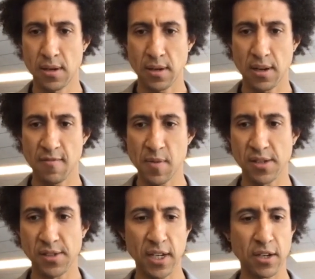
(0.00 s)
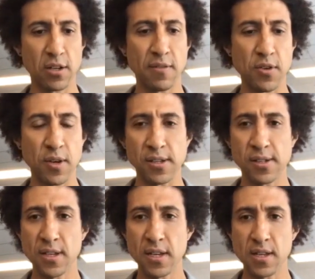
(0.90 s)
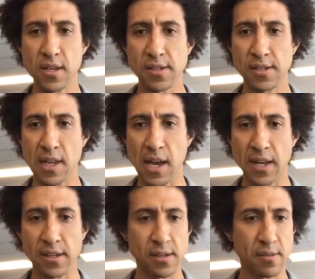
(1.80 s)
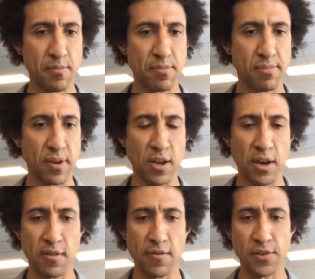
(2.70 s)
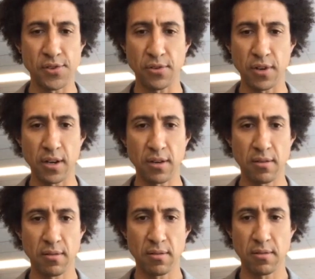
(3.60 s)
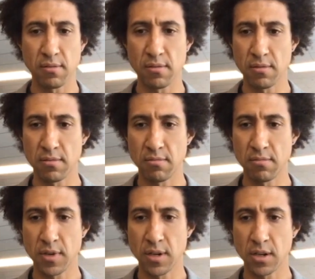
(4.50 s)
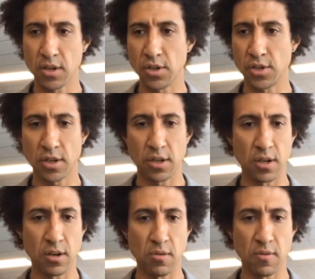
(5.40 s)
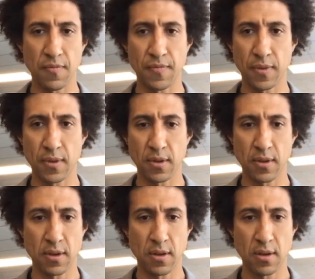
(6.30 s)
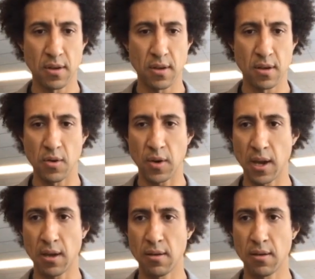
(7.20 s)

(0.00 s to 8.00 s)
give me a signal if you can see these slides, but not on full screen. Good to go. Okay.